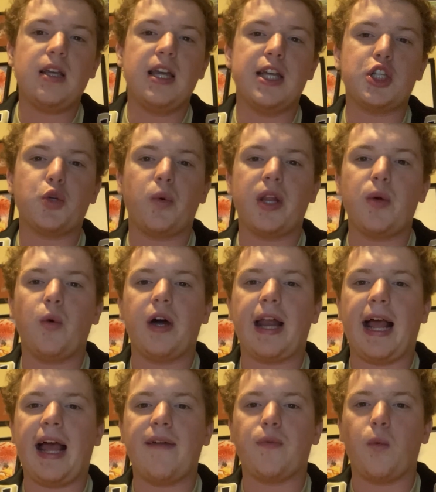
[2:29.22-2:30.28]
At 21,
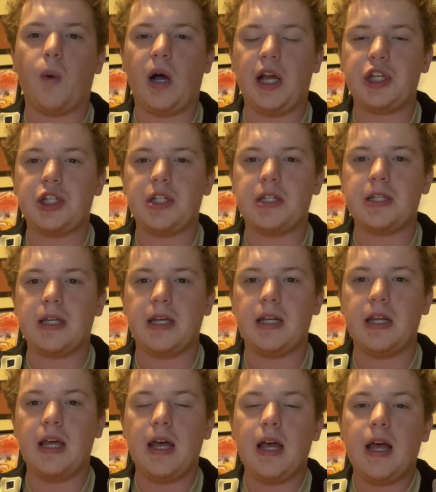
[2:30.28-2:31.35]
I have
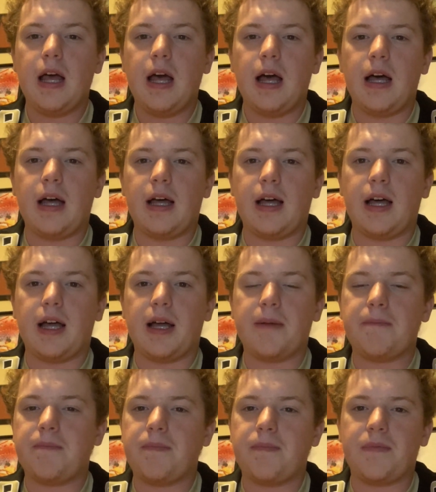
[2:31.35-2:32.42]
Washington.
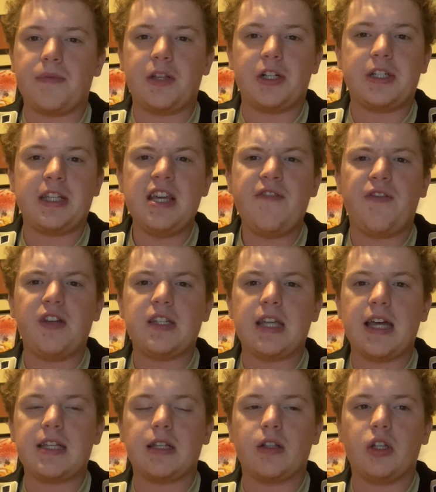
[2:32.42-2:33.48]
Their defense
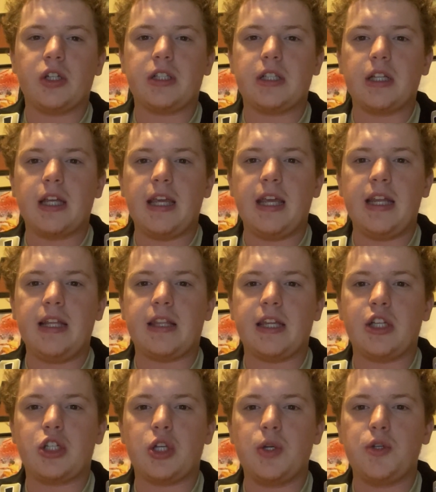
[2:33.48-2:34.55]
hasn't looked
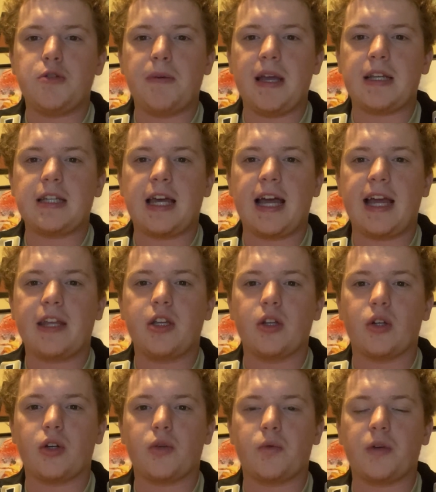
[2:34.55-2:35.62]
anything too
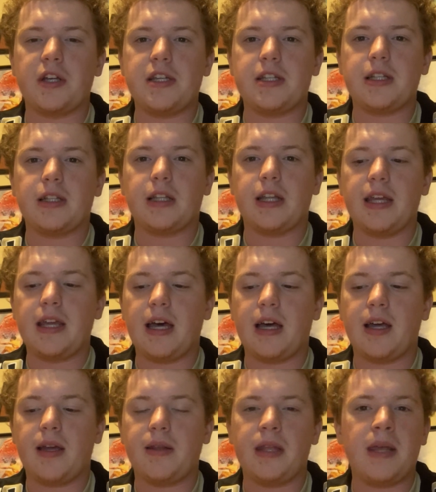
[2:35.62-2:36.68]
spectacular recently.
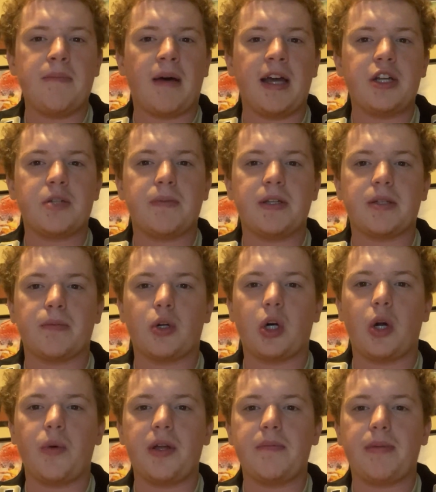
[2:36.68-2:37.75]
It might just be some
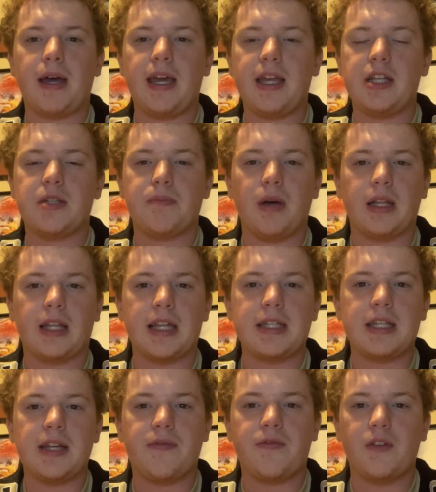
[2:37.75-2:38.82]
growing pains, but let's
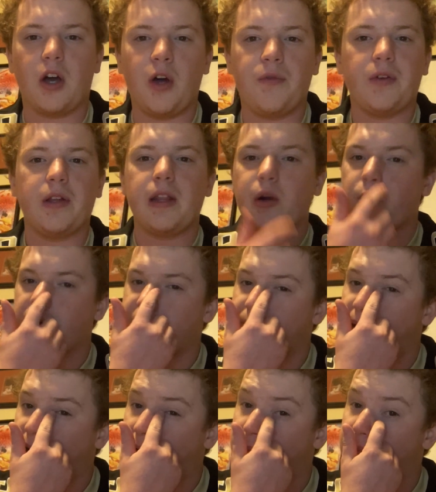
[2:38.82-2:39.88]
see if hopefully they'll
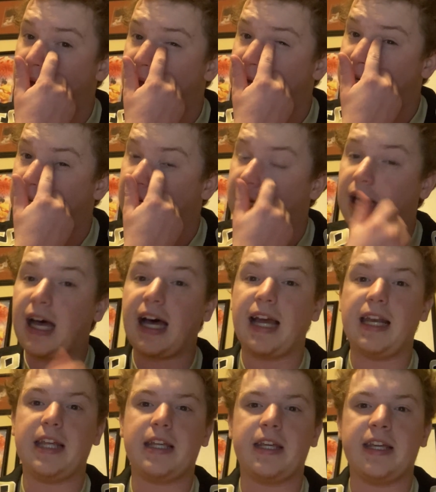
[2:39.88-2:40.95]
rebound back.
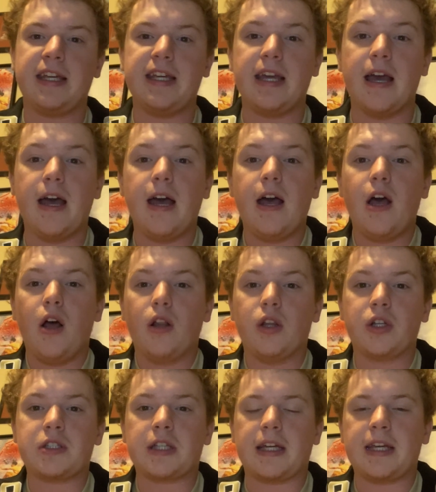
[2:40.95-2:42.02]
Heinicke
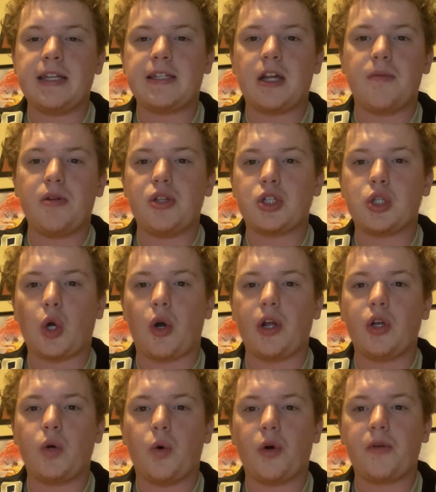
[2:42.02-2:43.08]
looks like he's going to be the
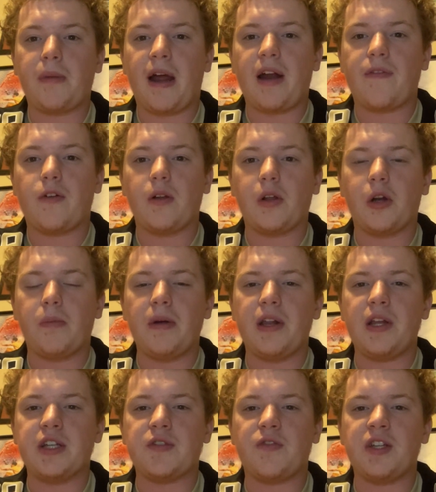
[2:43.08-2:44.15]
starting quarterback for a little bit
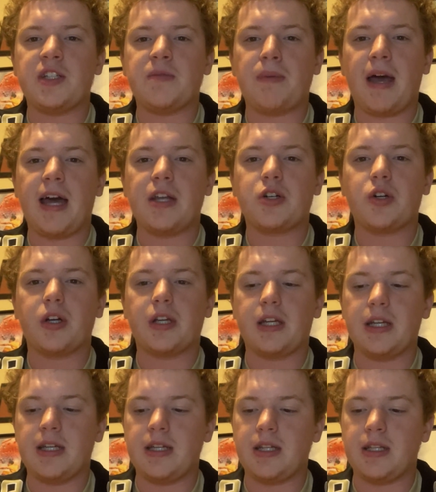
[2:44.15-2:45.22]
as Fitzpatrick
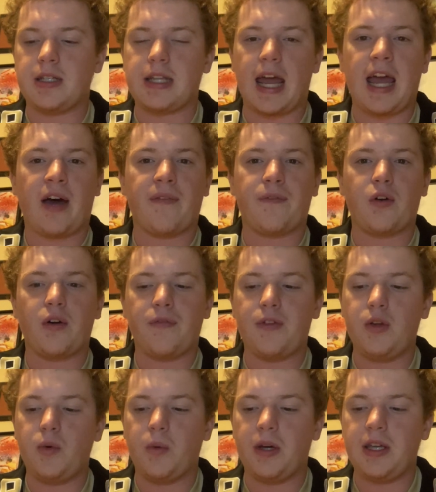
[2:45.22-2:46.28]
is out for a
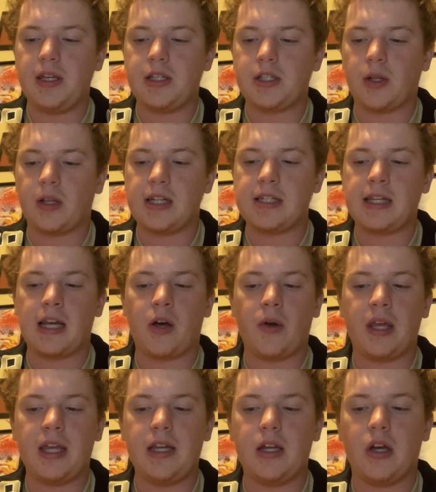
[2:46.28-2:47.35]
few weeks, so let's see how
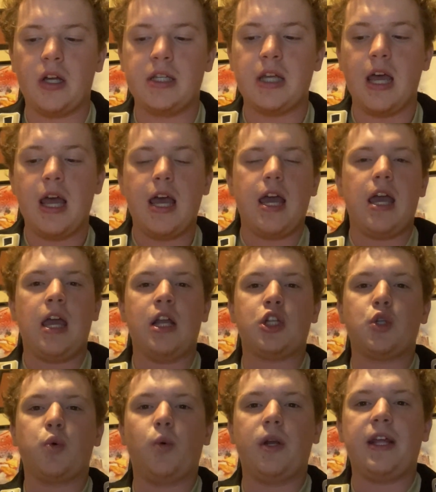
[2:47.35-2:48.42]
he does. At
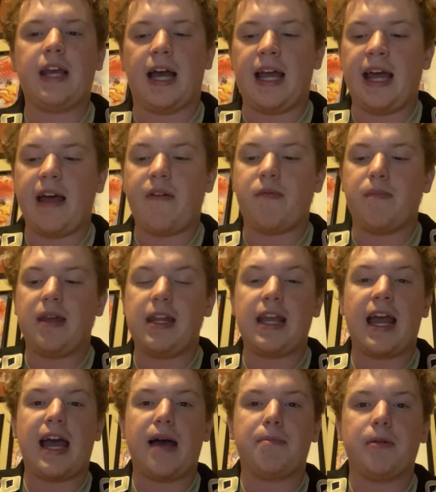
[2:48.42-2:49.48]
20, I have
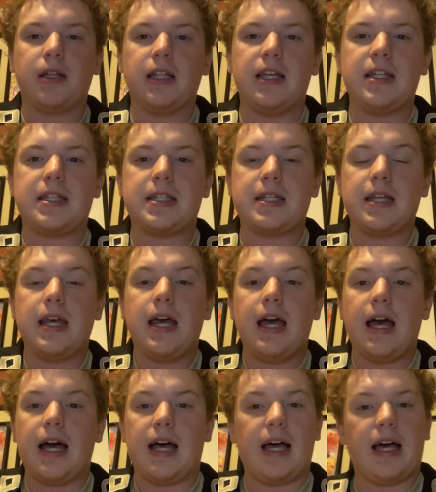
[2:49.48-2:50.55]
Minneapolis.
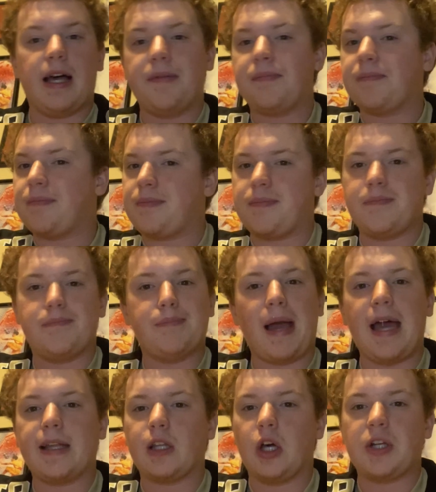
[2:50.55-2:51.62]

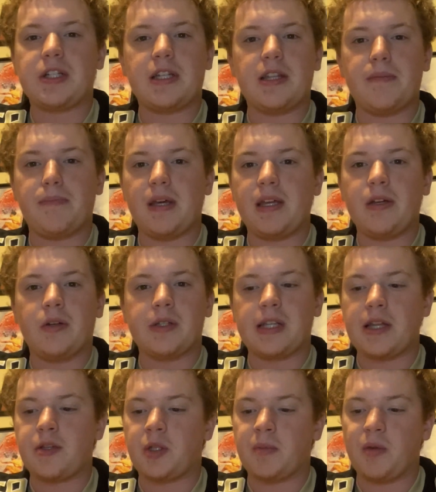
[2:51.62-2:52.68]
Bad loss to the Bengals.
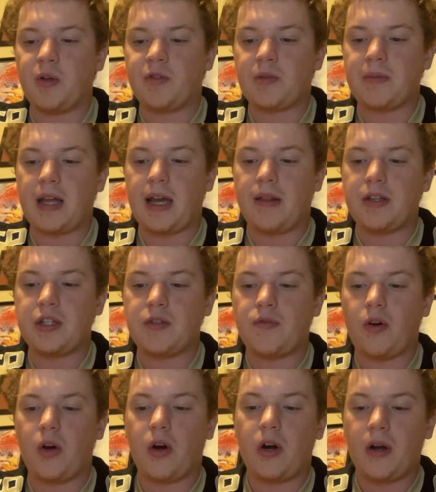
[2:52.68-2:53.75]
That's what moves them down this
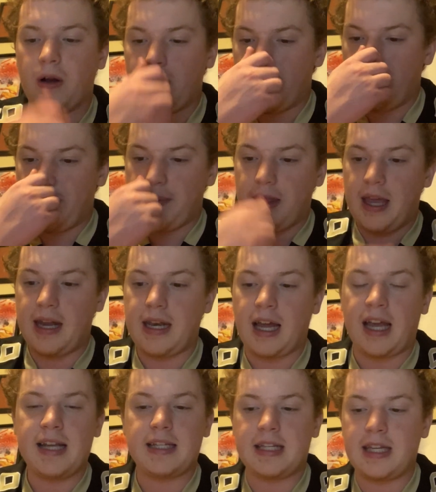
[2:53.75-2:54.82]
far. At
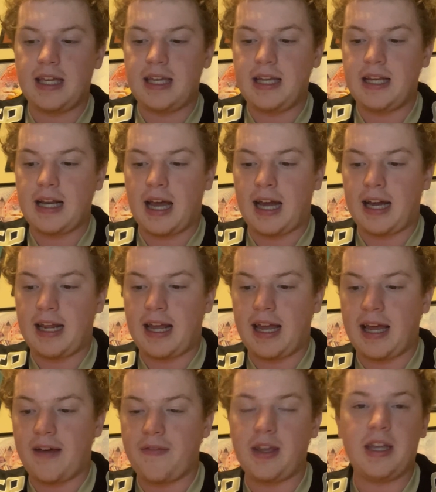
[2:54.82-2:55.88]
19, I
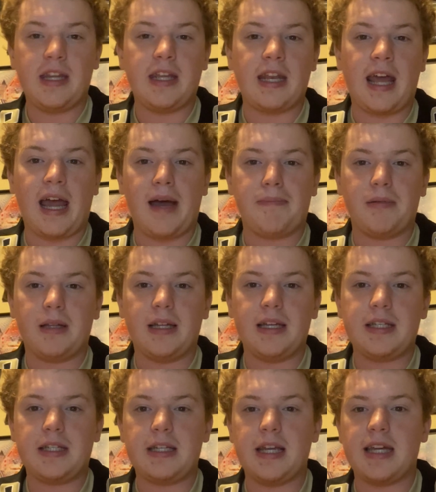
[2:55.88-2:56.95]
have
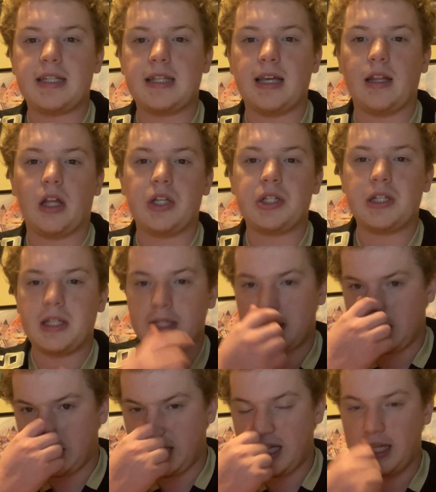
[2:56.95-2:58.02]
Indianapolis. Yes, they lost to the
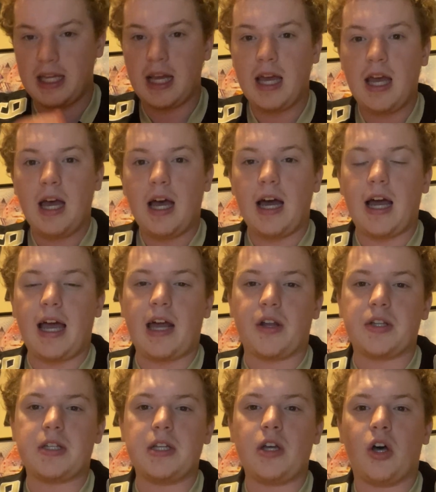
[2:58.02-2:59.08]
Seattle
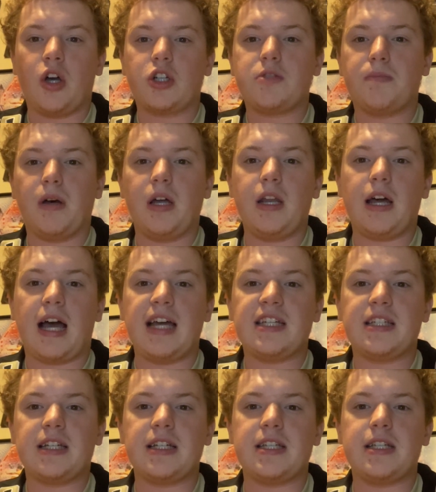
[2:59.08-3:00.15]
Seahawks, but I
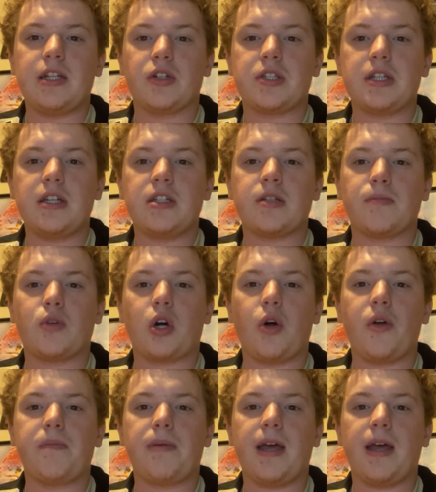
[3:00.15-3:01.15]
can still see some growing